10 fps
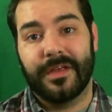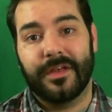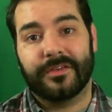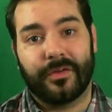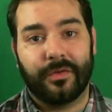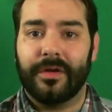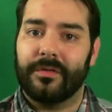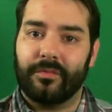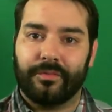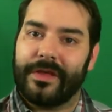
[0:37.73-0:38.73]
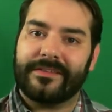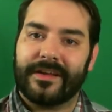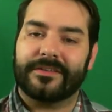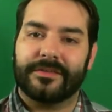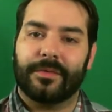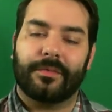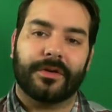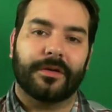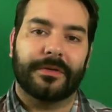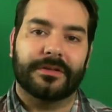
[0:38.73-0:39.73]
So that's actually what we're going
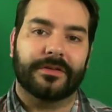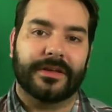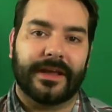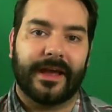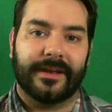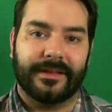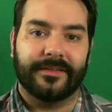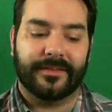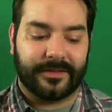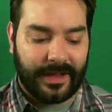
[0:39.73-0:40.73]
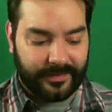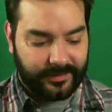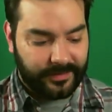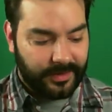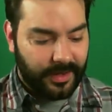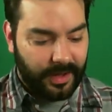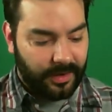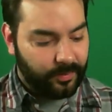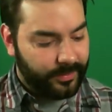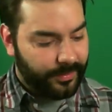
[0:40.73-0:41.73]
to be looking at in this class. Uh,
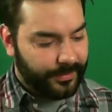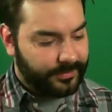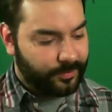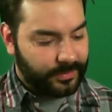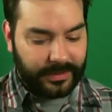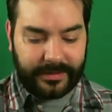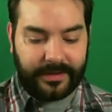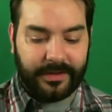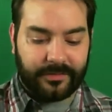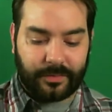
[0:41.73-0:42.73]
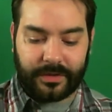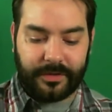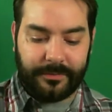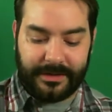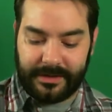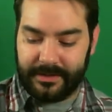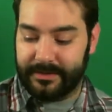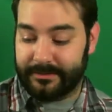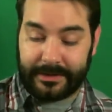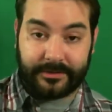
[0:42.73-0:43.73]
one of the things we're going to need is we're going to need
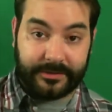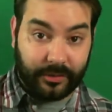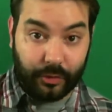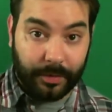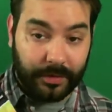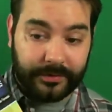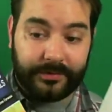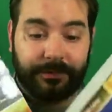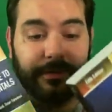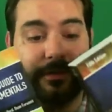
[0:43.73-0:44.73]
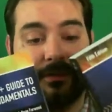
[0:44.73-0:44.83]
actually two books for this.